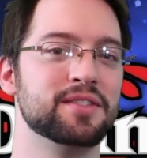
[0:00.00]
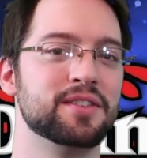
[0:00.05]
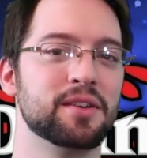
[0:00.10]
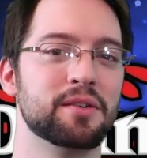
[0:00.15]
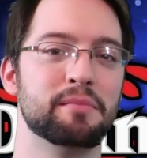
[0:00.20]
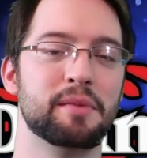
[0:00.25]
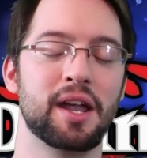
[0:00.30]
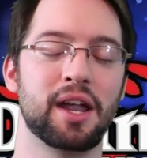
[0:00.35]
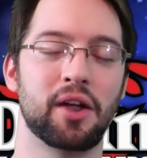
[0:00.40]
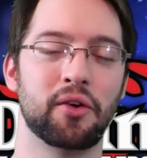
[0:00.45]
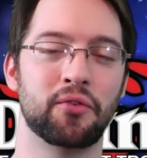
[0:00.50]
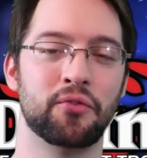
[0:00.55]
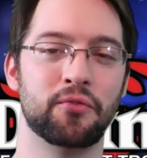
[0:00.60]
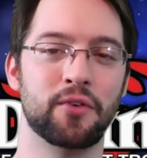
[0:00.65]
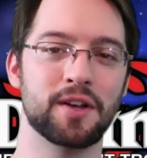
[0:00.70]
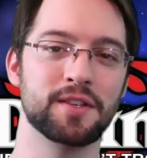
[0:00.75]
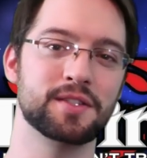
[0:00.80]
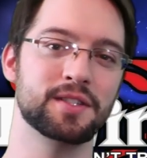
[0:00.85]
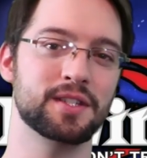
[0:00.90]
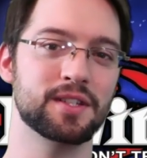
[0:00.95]
They'll make it
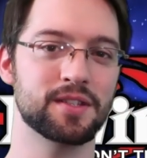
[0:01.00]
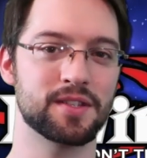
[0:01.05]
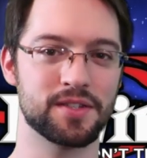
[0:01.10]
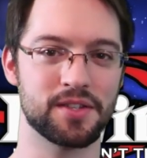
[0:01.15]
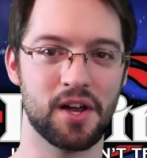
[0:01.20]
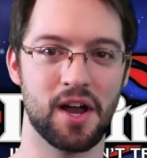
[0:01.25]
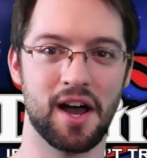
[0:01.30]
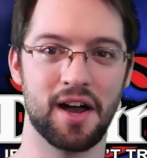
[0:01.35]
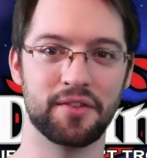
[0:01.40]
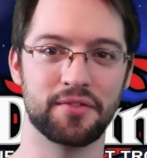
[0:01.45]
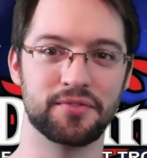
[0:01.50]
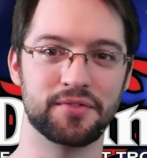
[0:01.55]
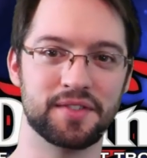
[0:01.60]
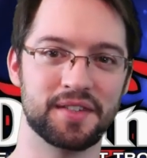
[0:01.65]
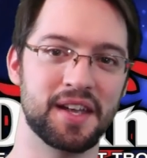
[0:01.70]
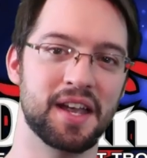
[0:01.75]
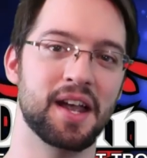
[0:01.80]
fuzzy and soft,